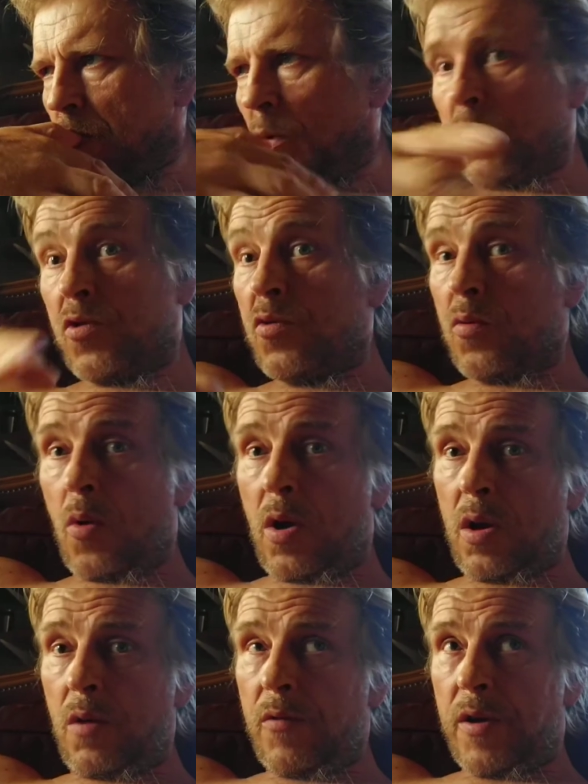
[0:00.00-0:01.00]
which is quite a
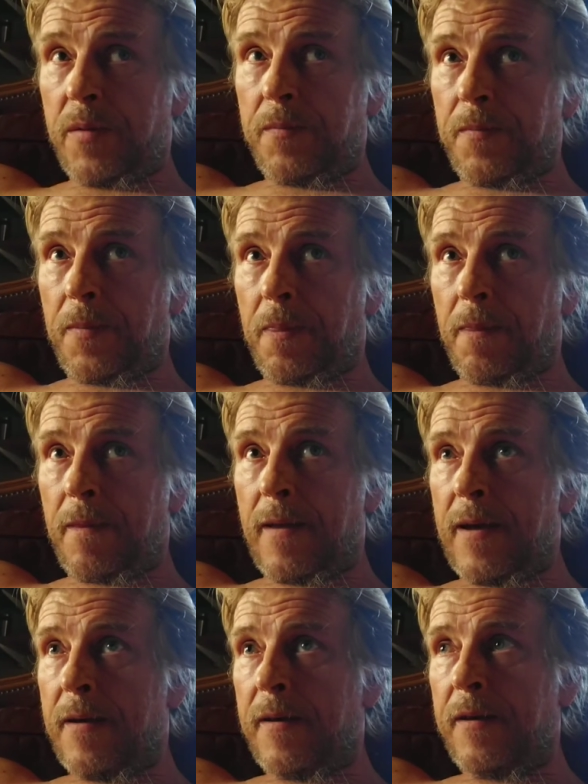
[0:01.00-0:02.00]
lot, right?
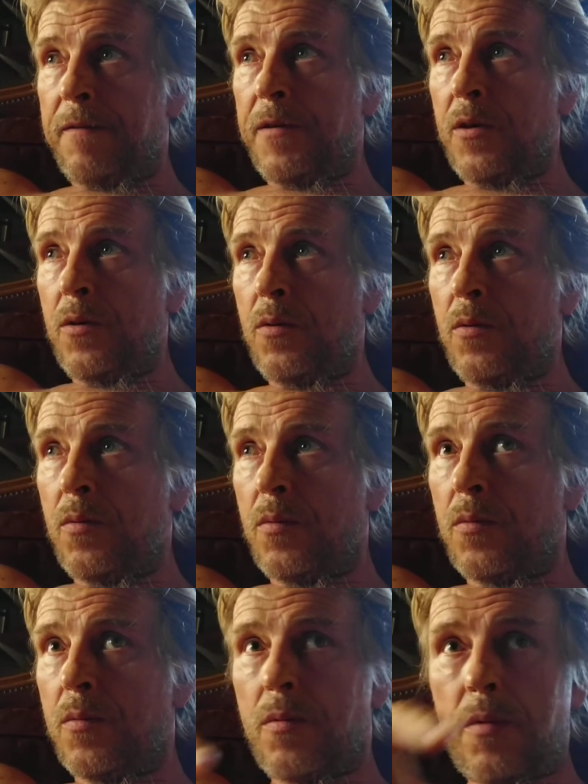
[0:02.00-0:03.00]
Now, if you
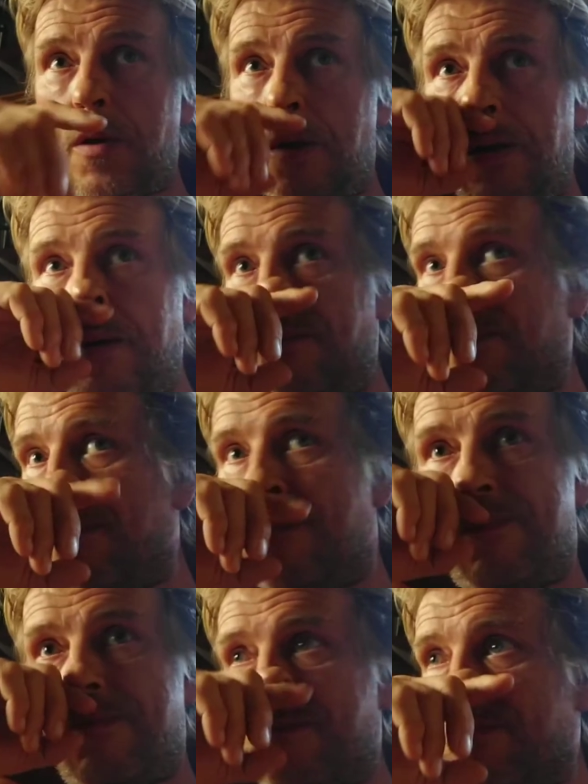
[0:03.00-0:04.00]
got
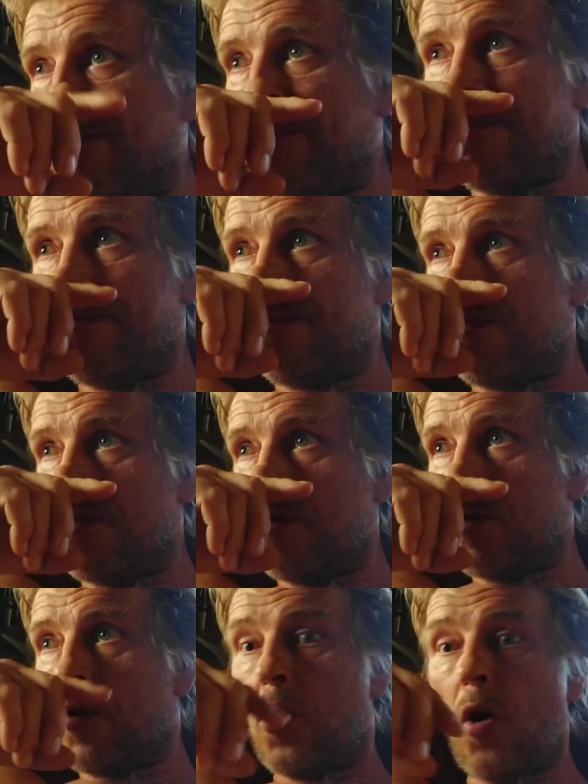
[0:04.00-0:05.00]

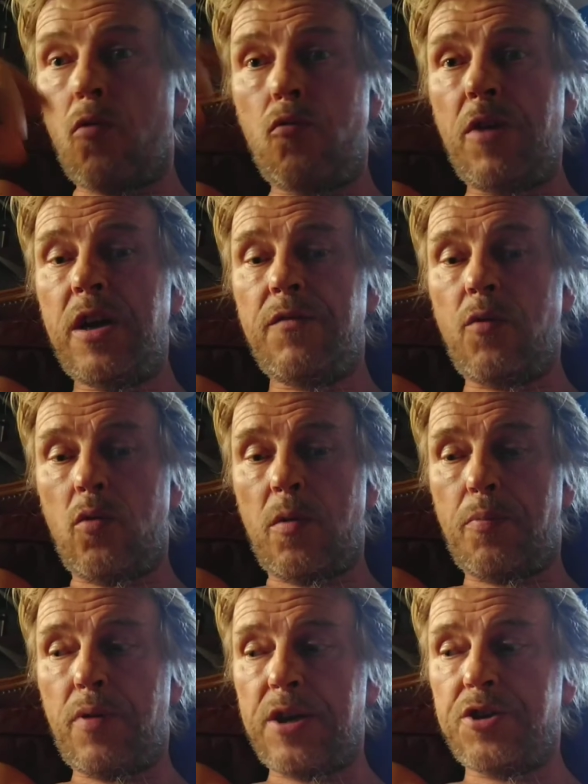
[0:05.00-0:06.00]
rid of all the
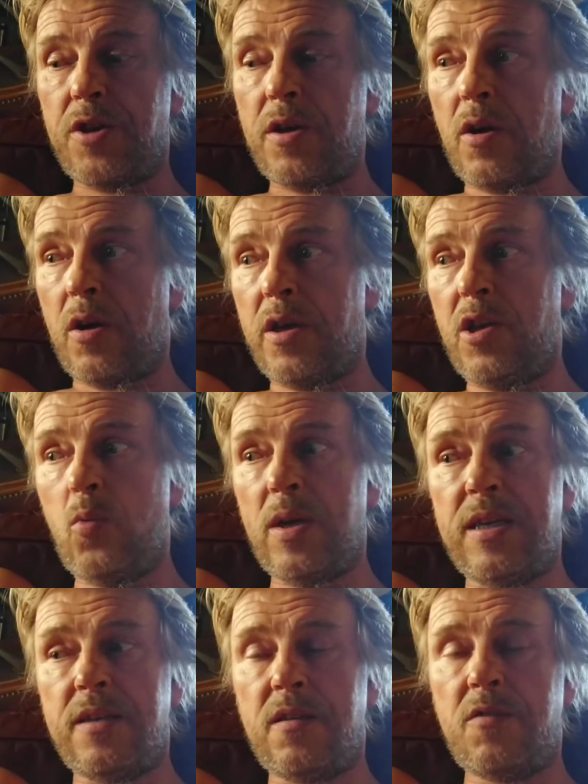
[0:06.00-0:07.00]
pressure, i.e. you
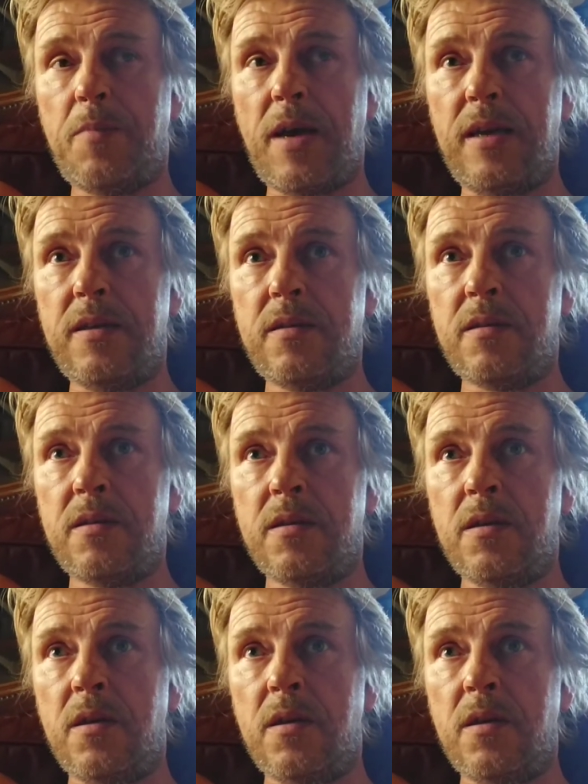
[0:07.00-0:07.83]
went into space,